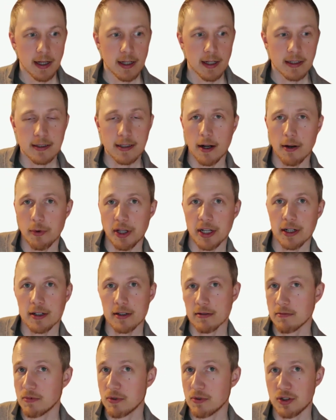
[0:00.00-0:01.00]
Scott Wiener,
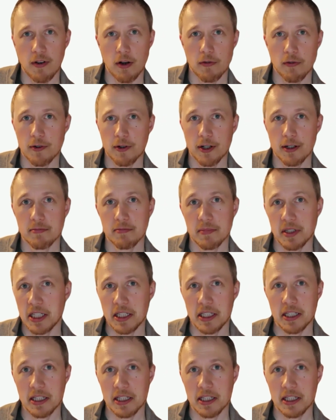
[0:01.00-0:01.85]
you should vote for him. He